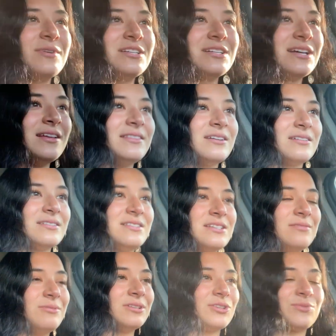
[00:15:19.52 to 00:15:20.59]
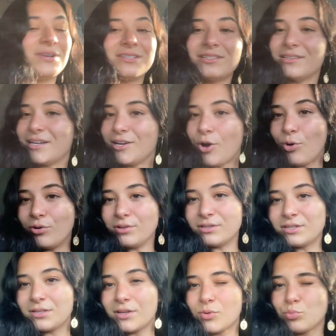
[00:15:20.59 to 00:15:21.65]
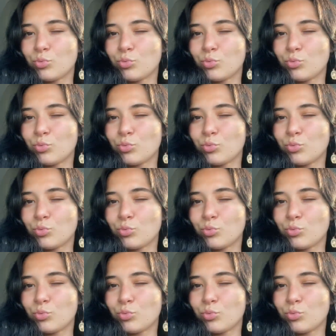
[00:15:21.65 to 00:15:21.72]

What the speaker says: wait to get there and see what the rest of the night holds.